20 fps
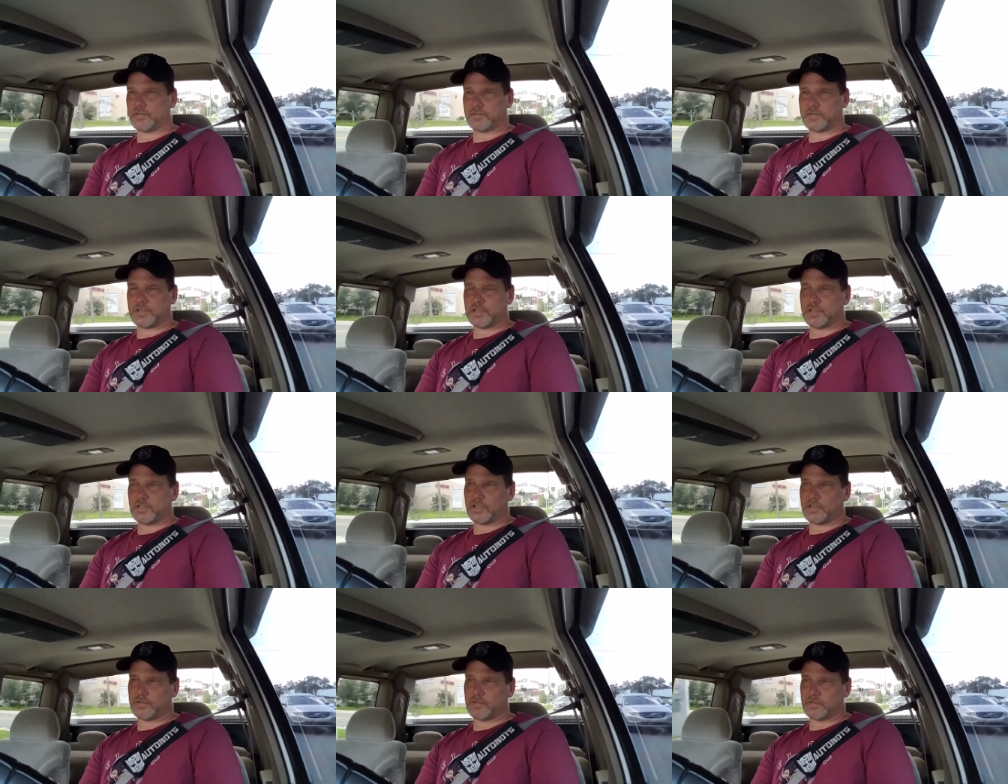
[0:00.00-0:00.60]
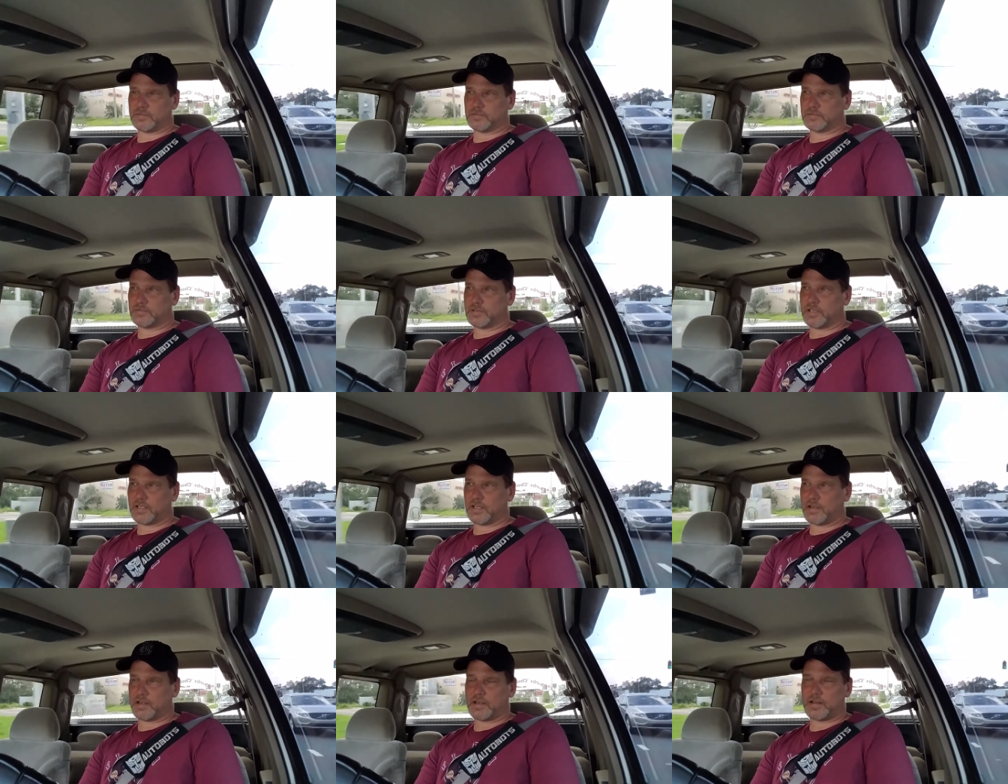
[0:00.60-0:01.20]
condone,
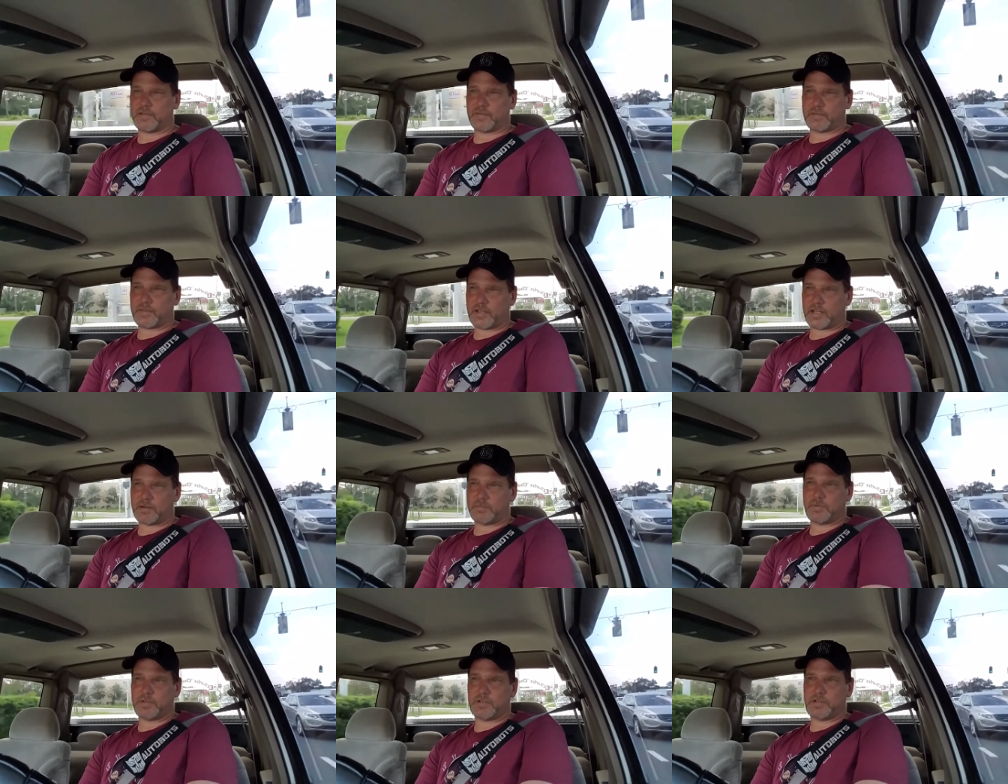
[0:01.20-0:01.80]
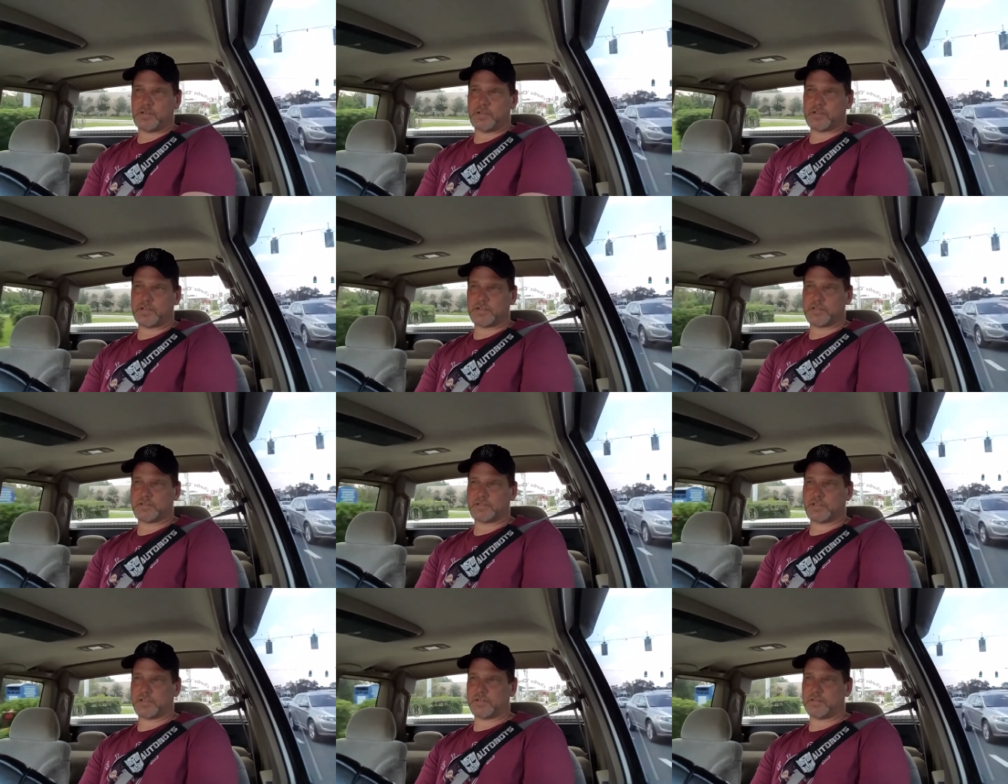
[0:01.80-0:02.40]
and I never thought in a million
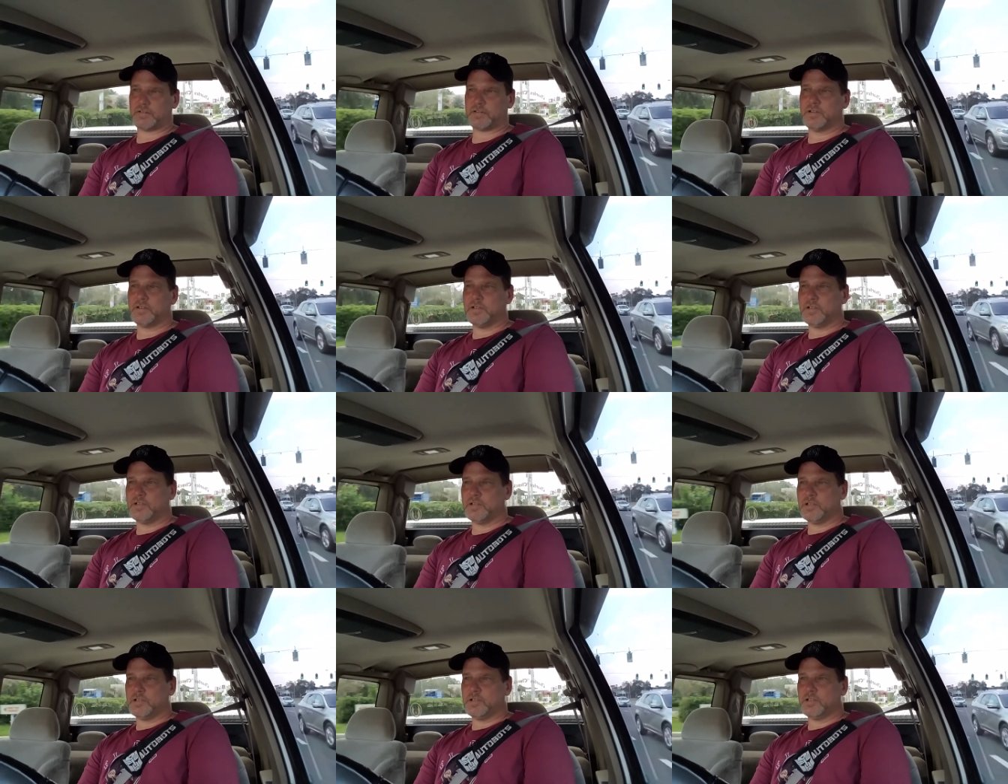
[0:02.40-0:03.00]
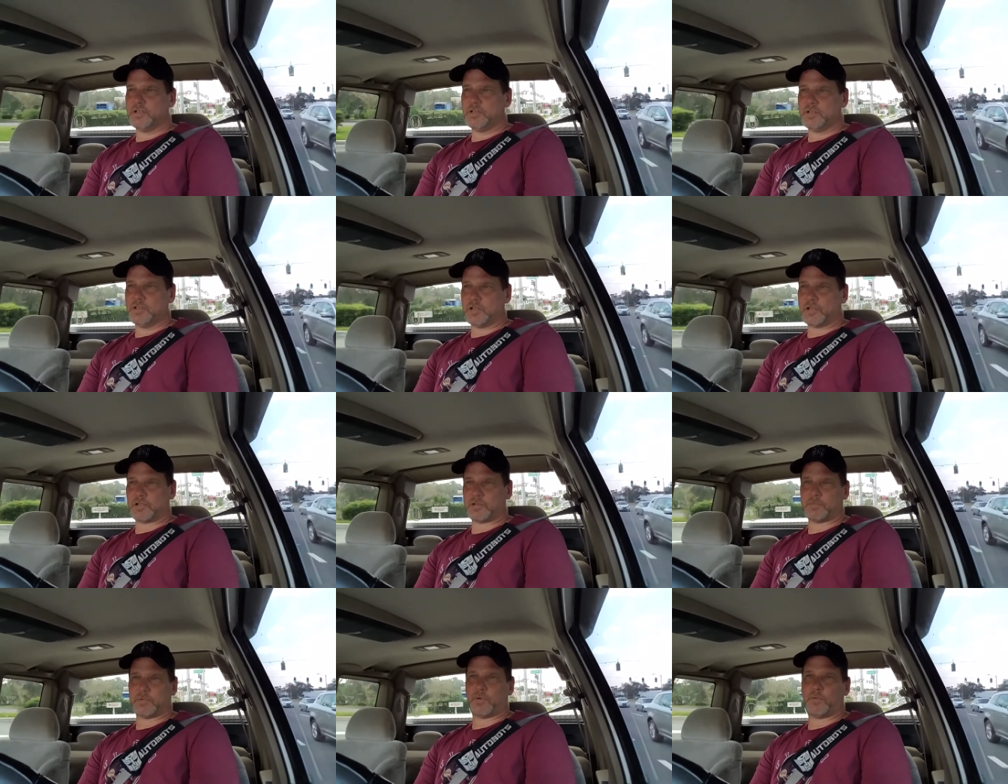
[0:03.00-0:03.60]
years I'd
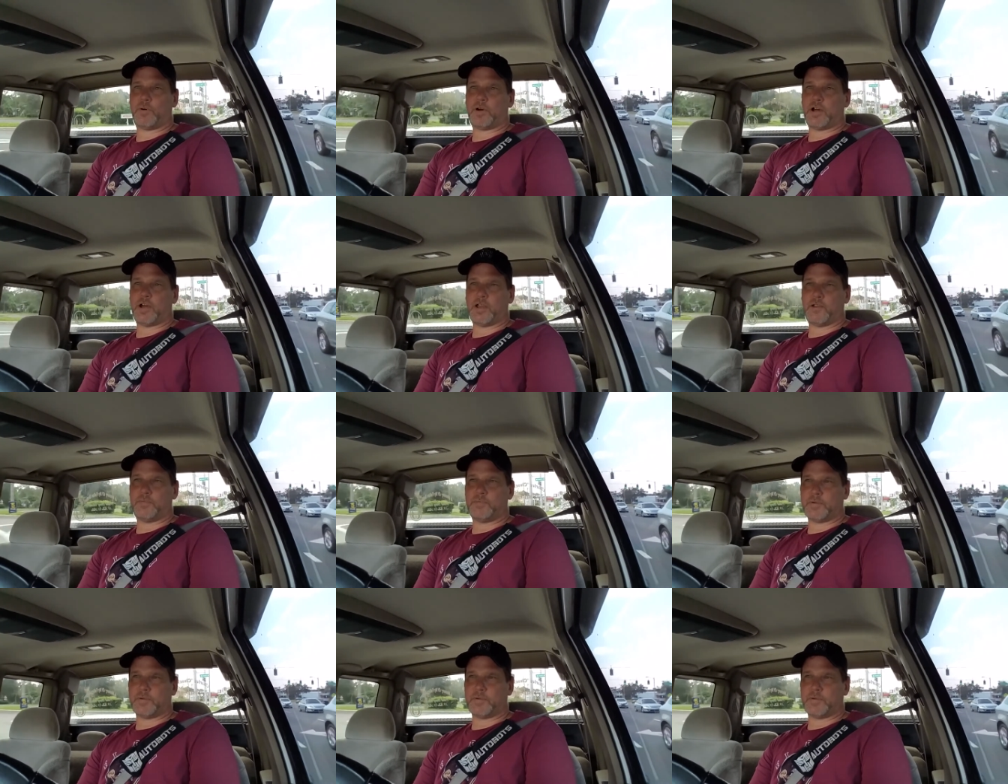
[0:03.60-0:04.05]
hurt my wife.